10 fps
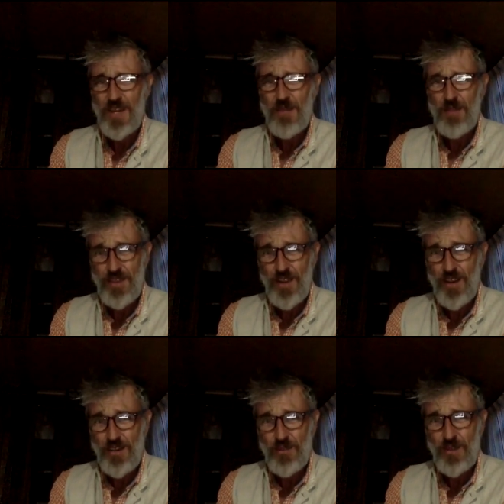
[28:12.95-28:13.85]
by the
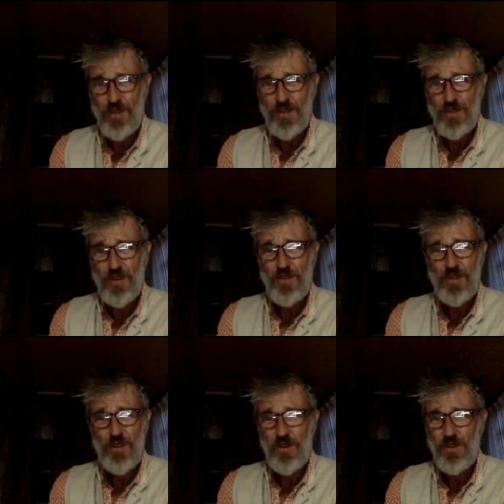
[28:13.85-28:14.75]
earthquake on
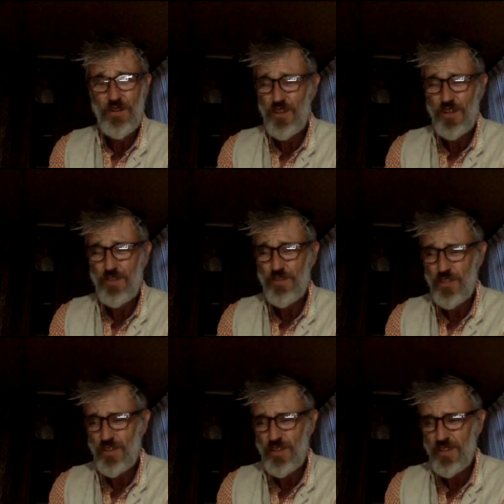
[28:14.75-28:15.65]
the 3rd of
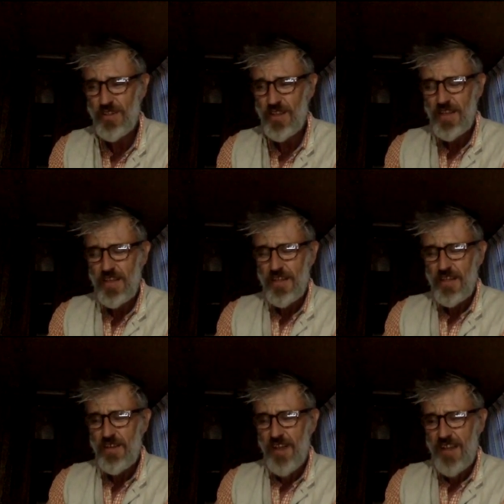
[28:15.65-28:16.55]
June, and
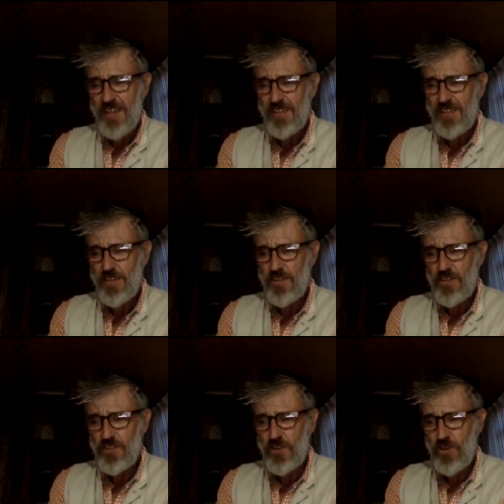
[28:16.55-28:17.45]
you know, Alex Lujan's
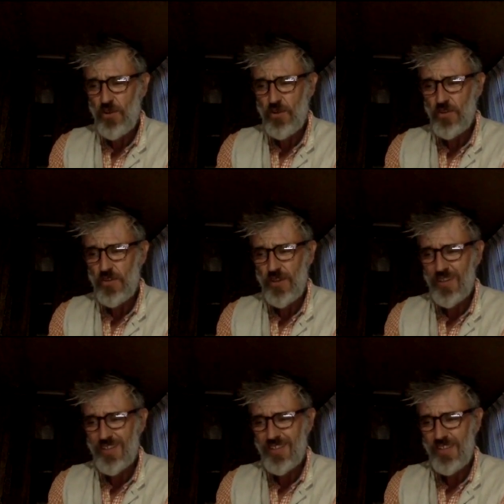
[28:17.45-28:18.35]
shot also,
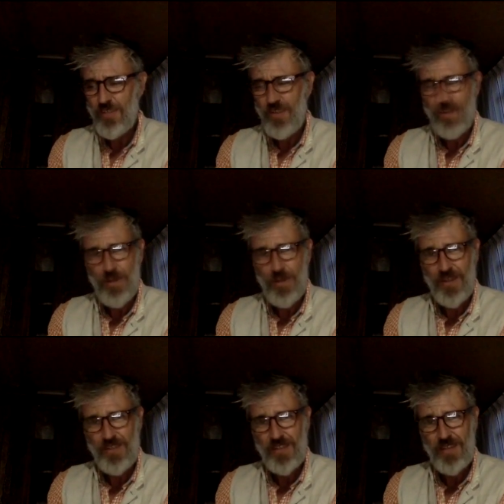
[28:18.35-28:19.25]
it's around about that
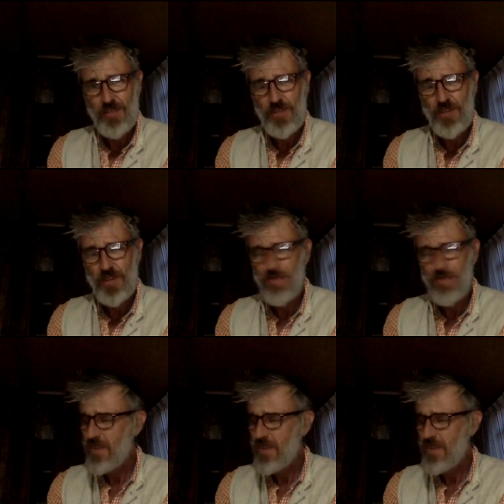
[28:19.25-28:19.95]
same time.